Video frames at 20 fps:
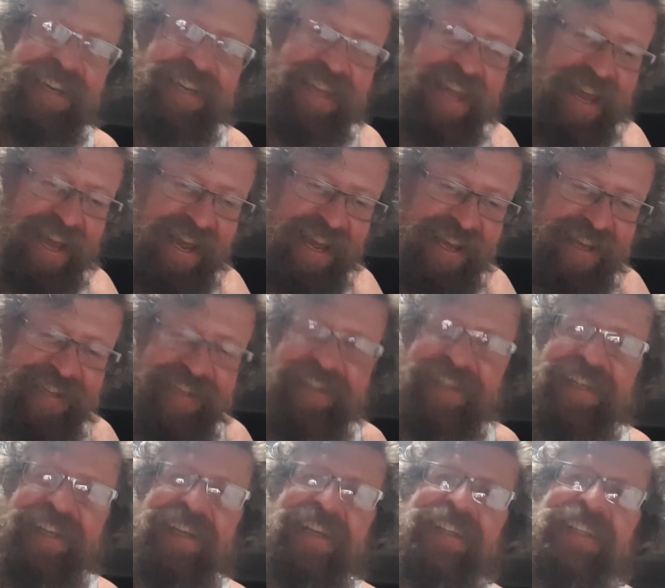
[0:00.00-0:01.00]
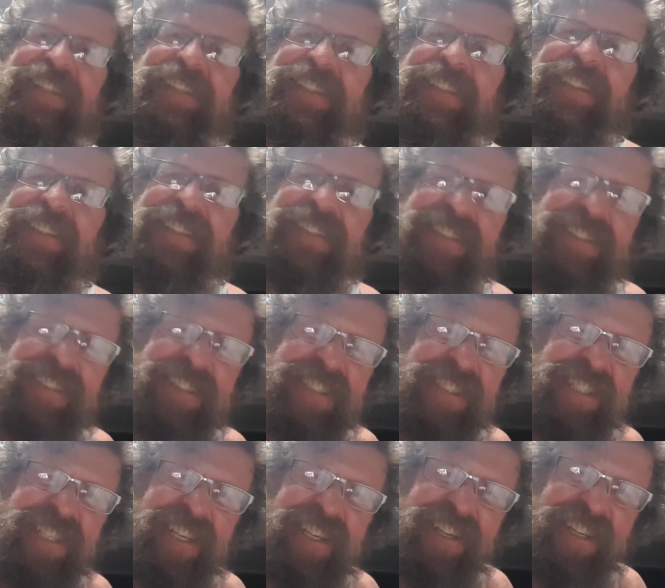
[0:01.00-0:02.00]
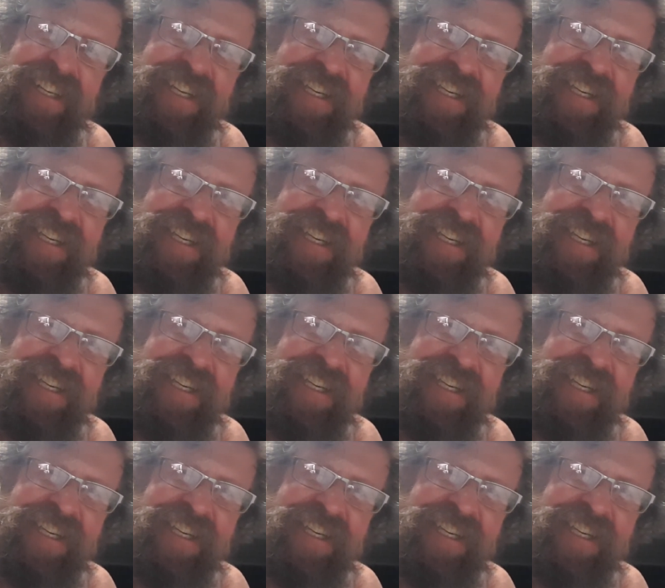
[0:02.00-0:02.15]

Yeah, this is the sort of shit I